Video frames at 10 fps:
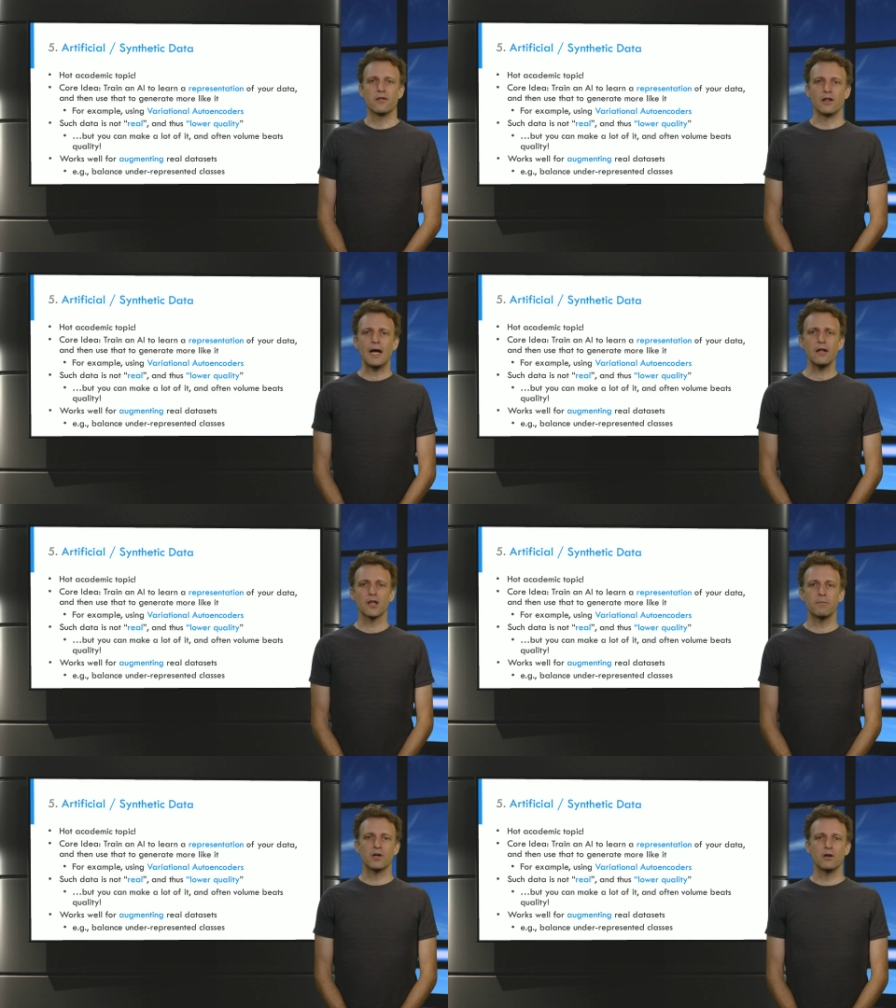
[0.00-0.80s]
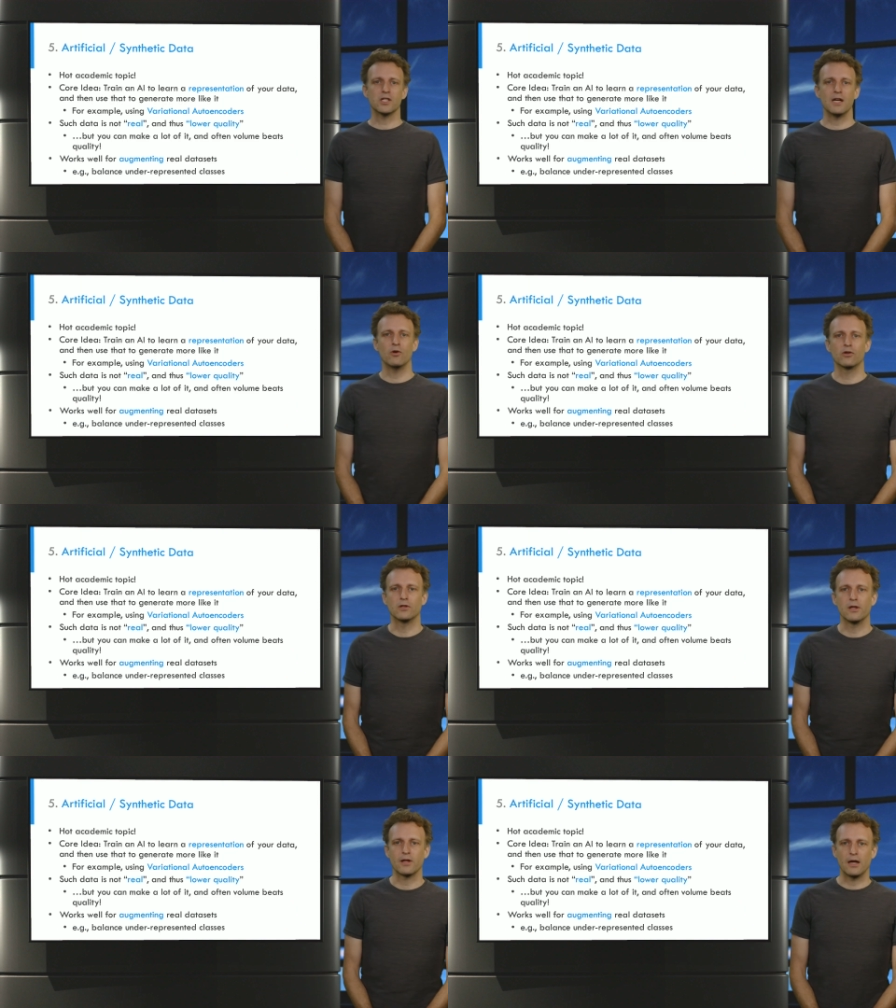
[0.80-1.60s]
The last approach I want to
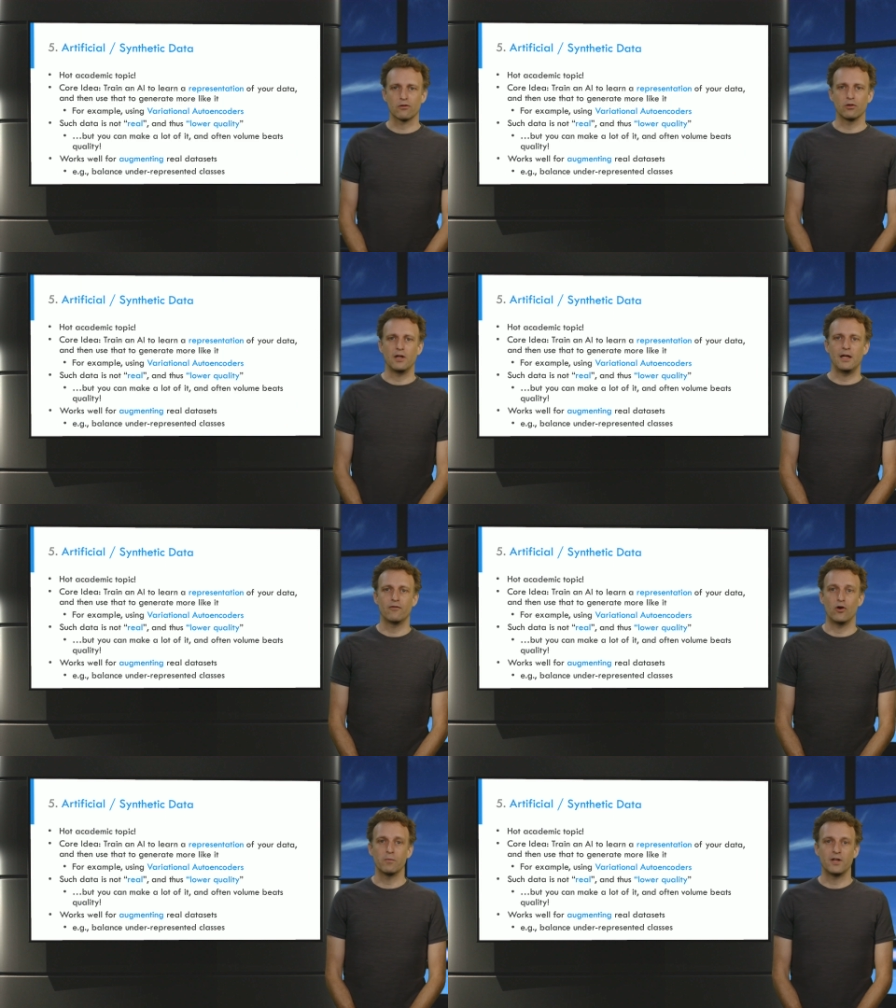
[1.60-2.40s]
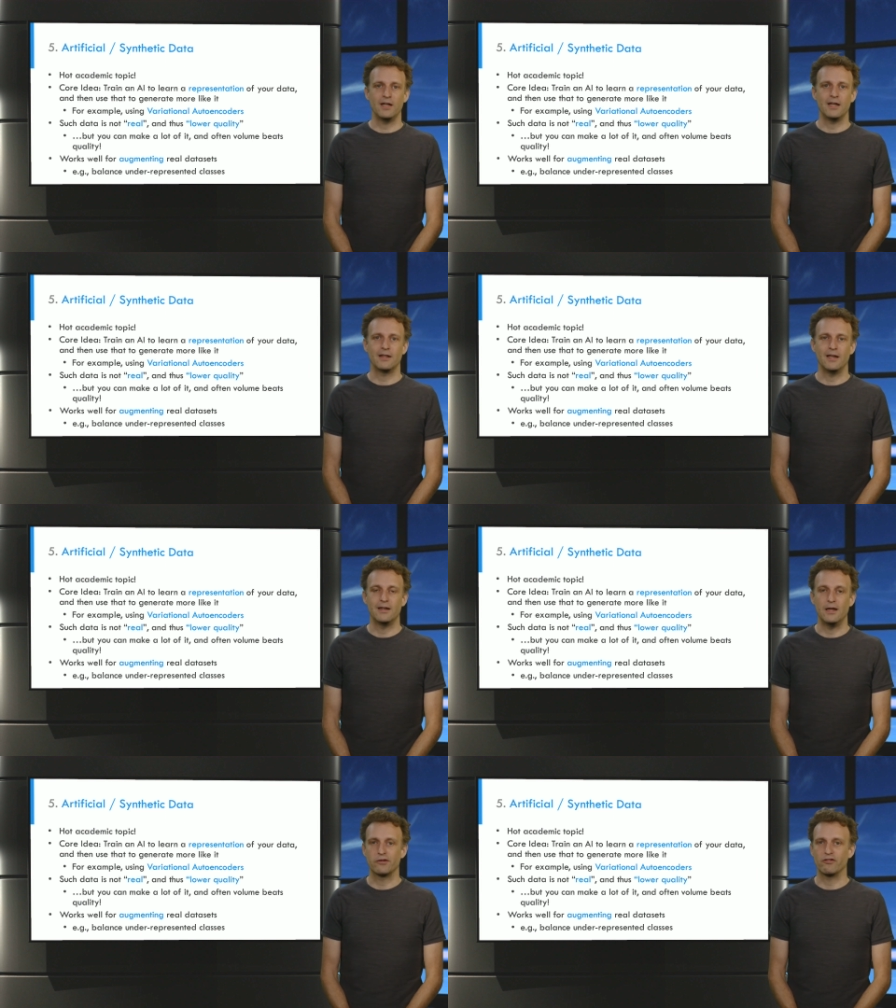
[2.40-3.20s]
discuss today for obtaining
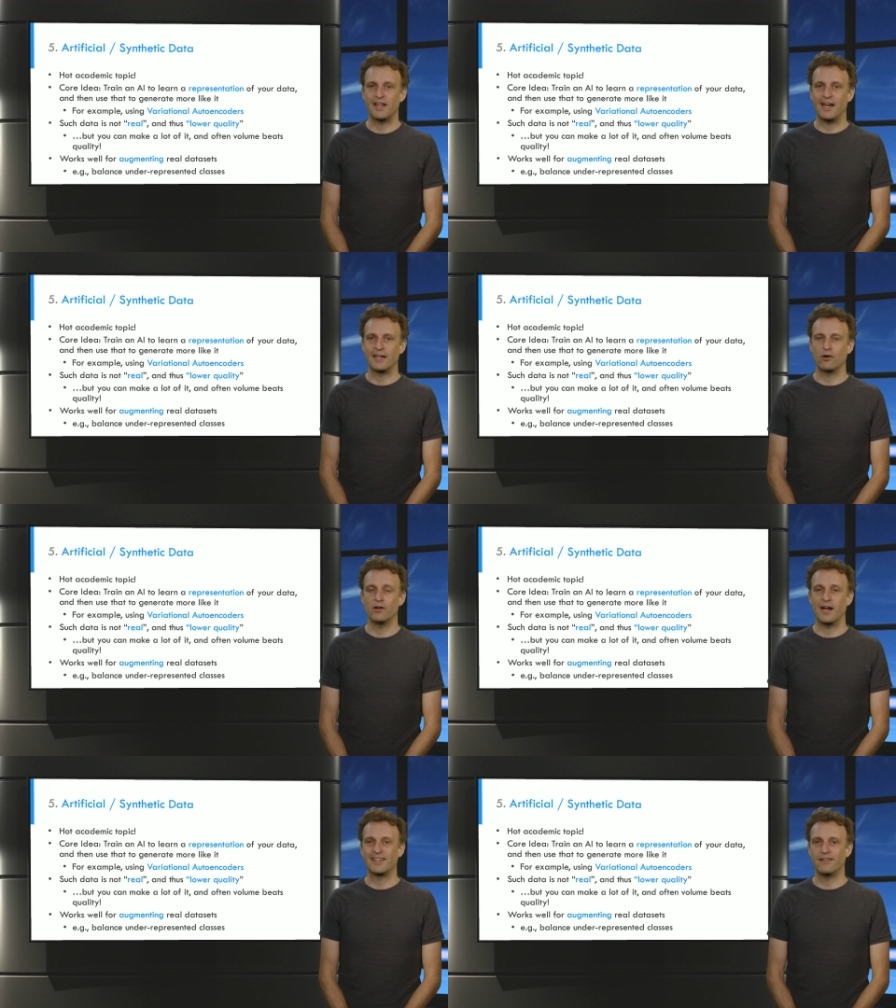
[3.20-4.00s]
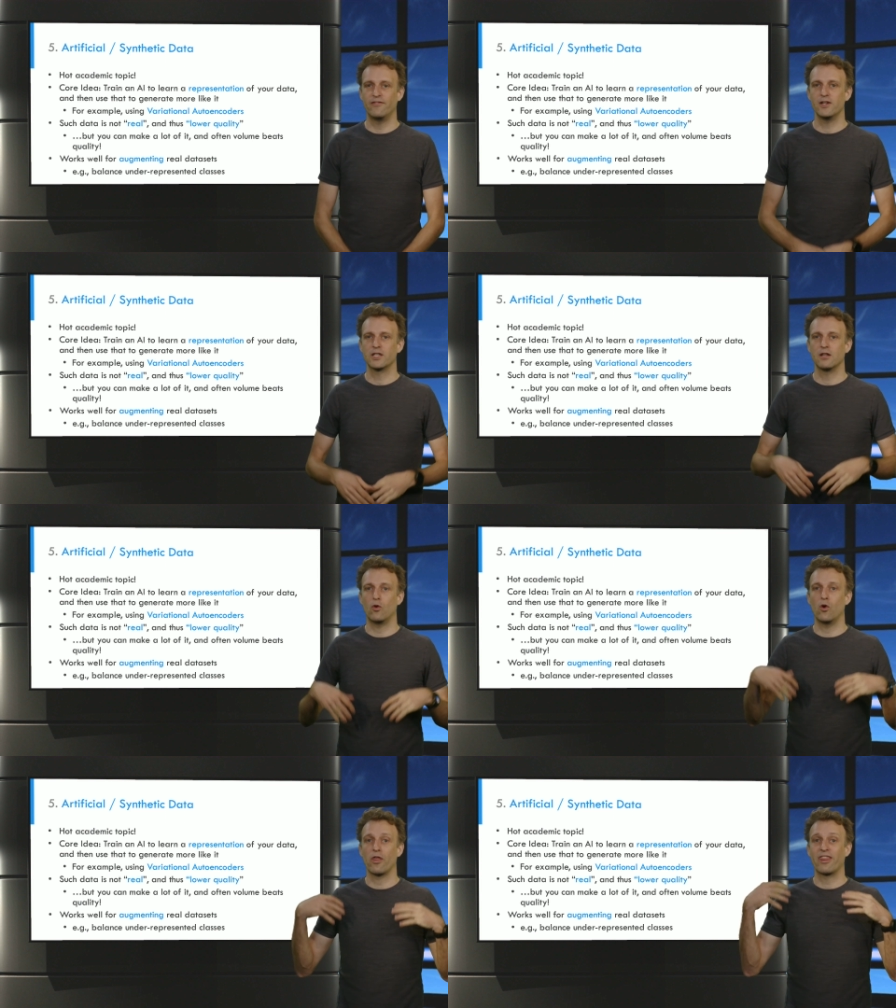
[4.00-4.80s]
data is relying on artificial
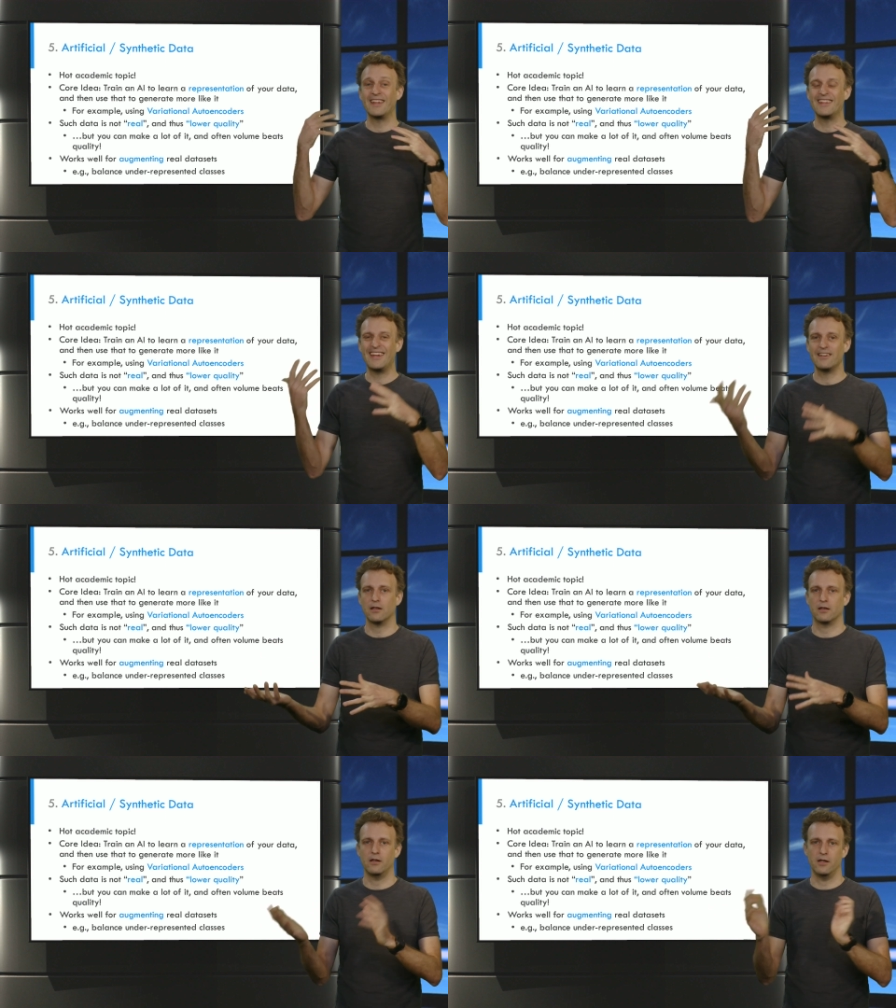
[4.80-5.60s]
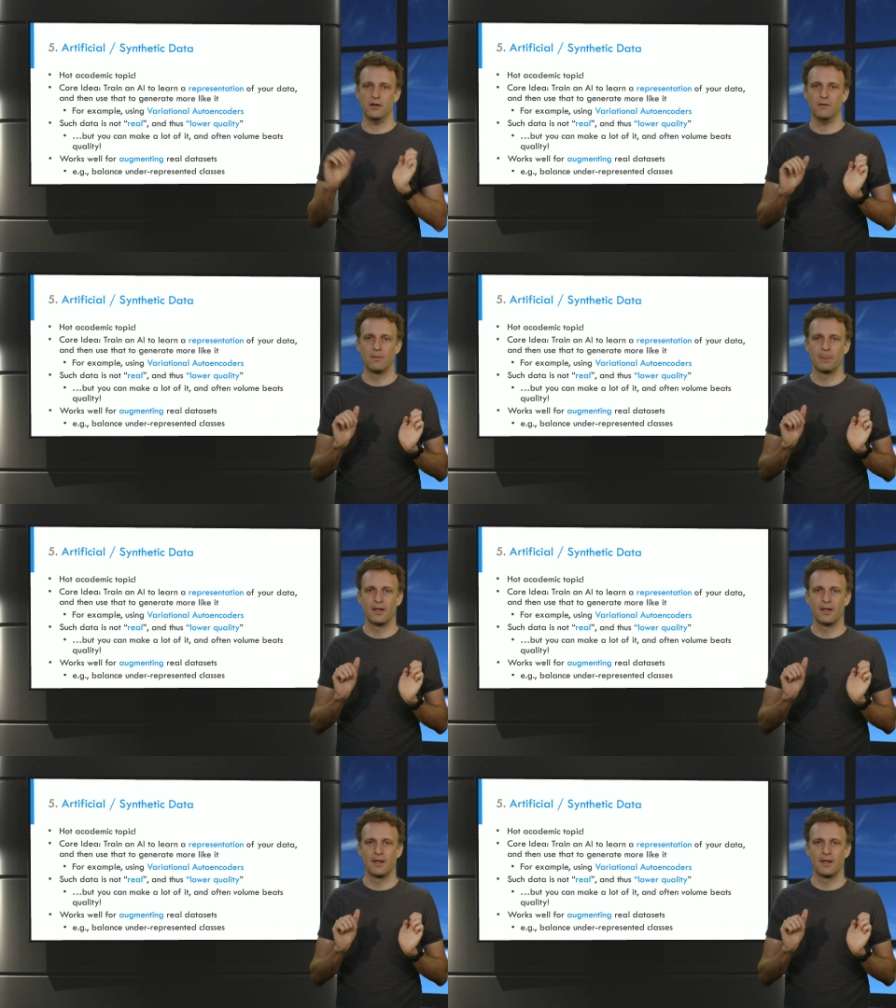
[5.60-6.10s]
or synthetic data.